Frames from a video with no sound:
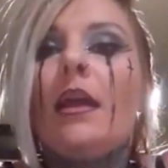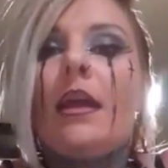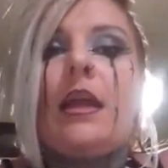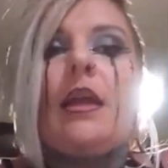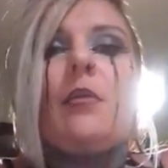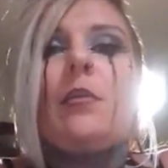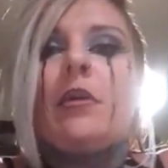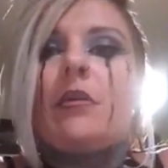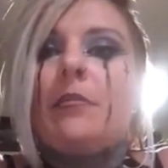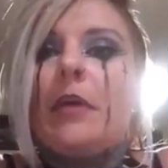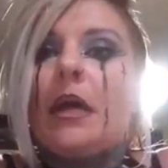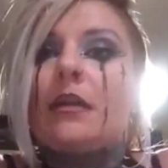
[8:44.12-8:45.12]
Hey,
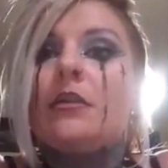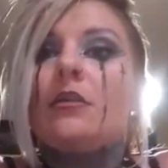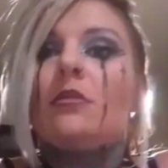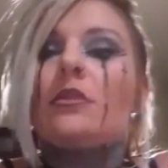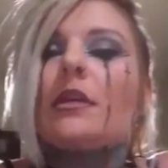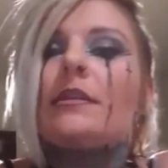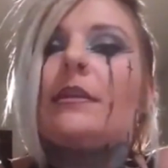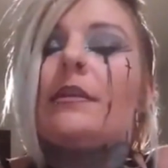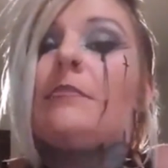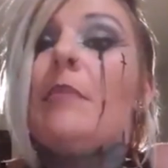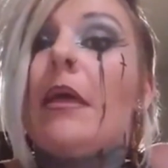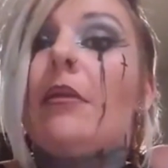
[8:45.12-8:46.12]
welcome back to
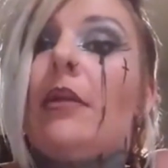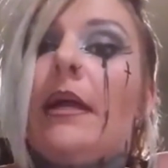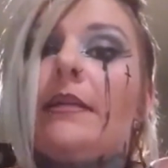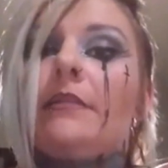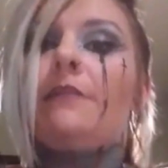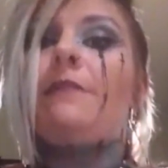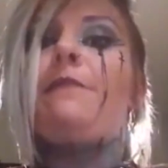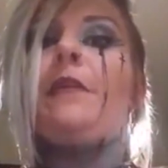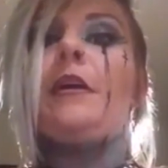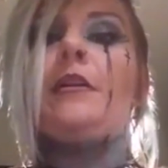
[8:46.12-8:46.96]
Jesseca's Metal as Fuck